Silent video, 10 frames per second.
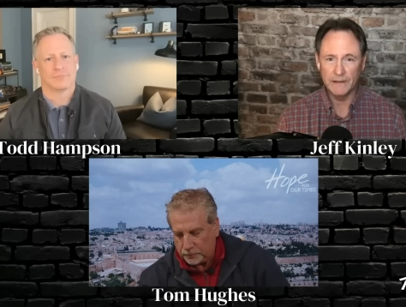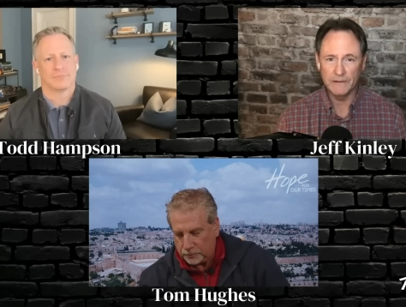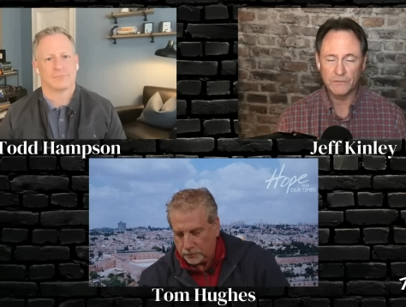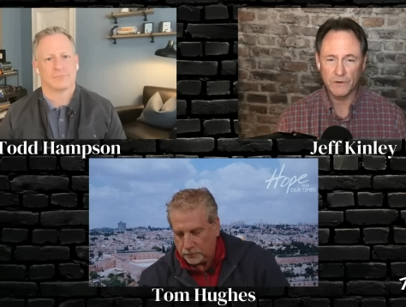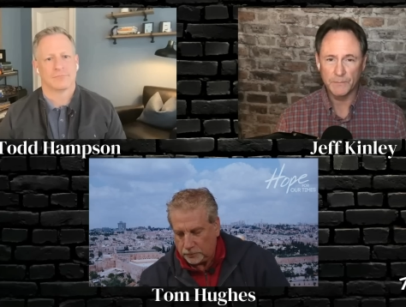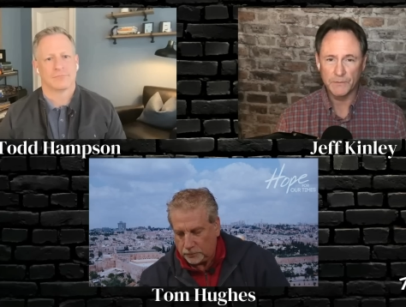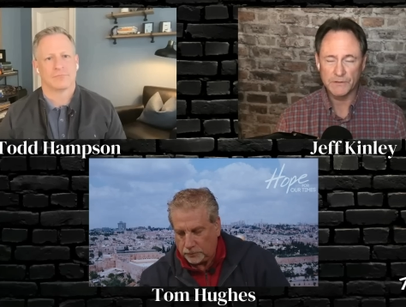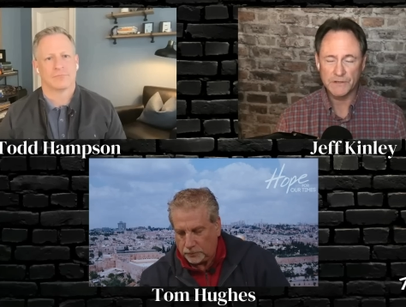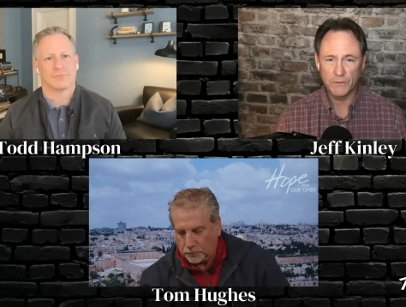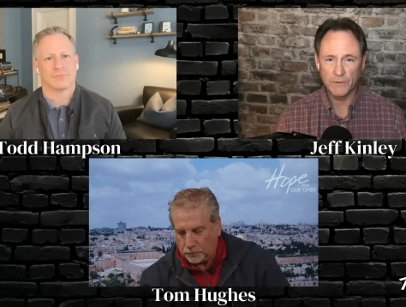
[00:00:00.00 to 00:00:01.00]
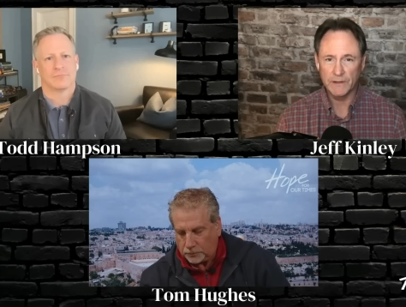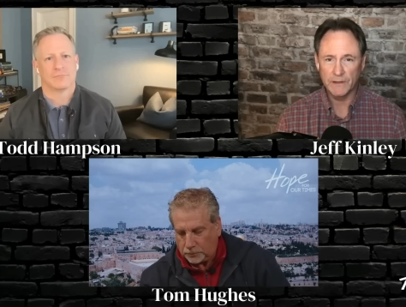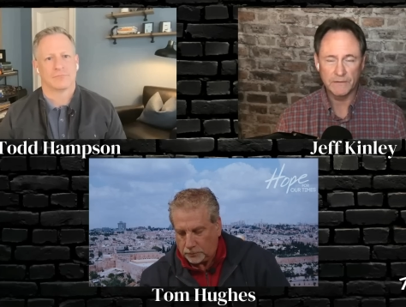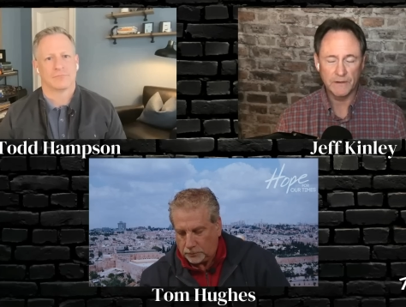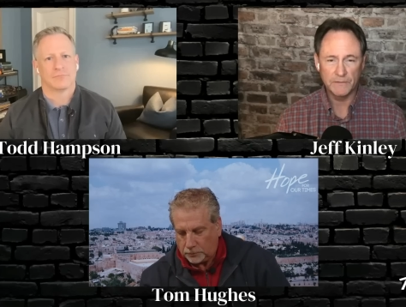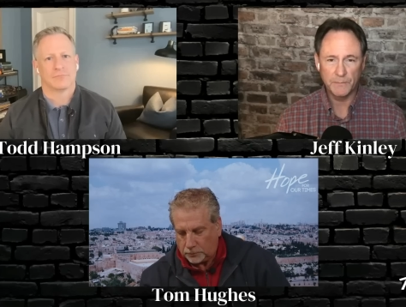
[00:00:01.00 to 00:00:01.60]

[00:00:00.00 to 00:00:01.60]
Speaker 1: Scripture, so we it's, it's pure